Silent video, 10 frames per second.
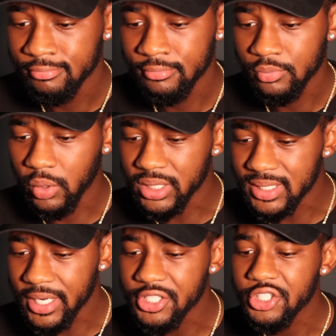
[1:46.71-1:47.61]
well, it
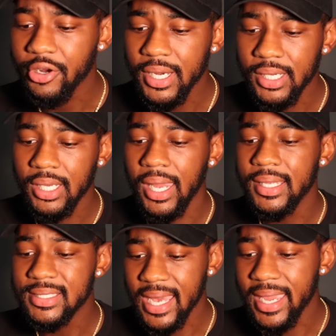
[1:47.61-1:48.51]
says straightening
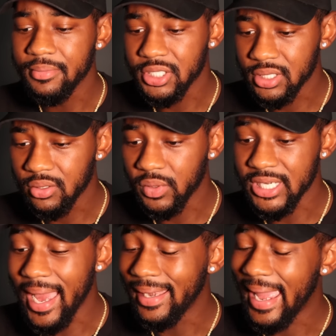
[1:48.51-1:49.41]
and type, which
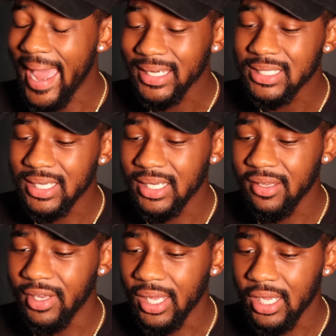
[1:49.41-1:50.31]
I actually didn't
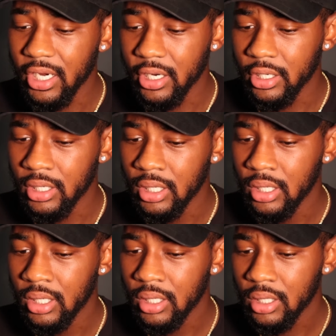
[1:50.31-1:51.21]
even hear
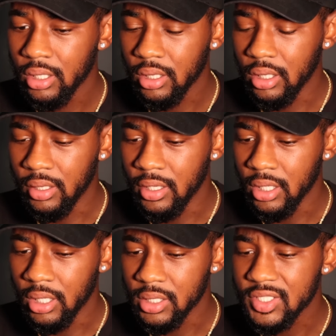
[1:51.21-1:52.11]

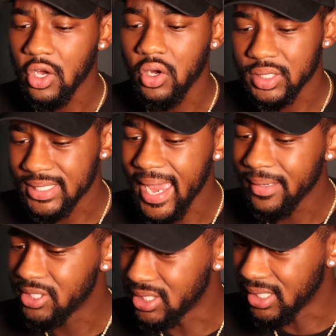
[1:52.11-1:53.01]
the song
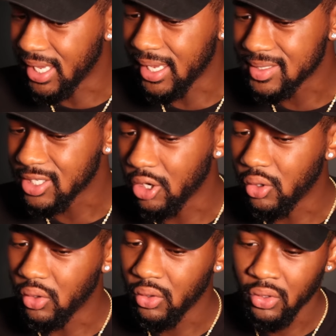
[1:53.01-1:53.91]
type shit yet.
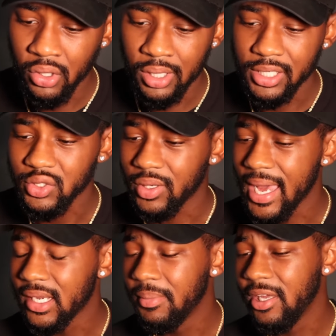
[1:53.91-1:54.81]
So this will
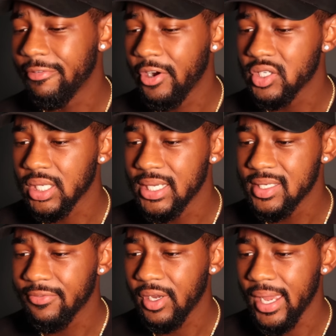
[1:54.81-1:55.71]
kind of be a first
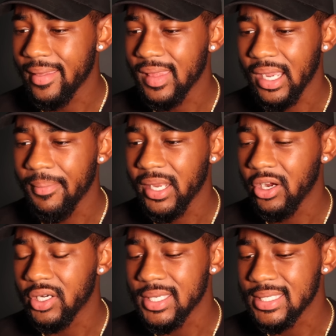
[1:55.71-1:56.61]
listen for that. I think I might have
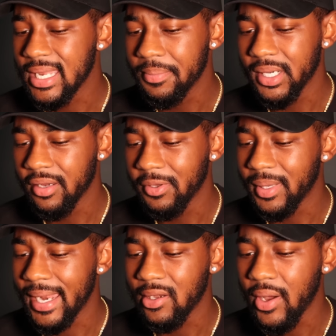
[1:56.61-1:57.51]
heard a snippet of it,
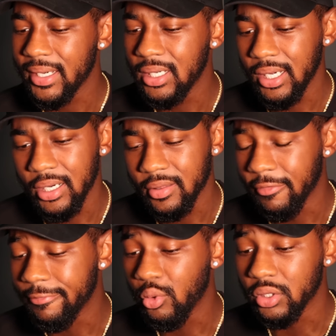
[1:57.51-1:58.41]
but I know I didn't hear the
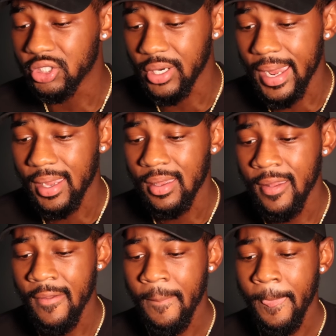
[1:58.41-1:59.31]
full track.
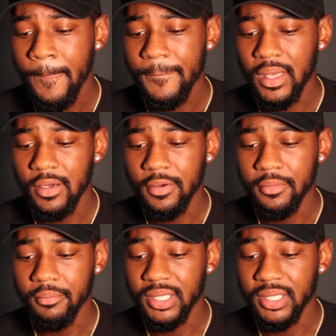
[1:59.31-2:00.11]
Um, but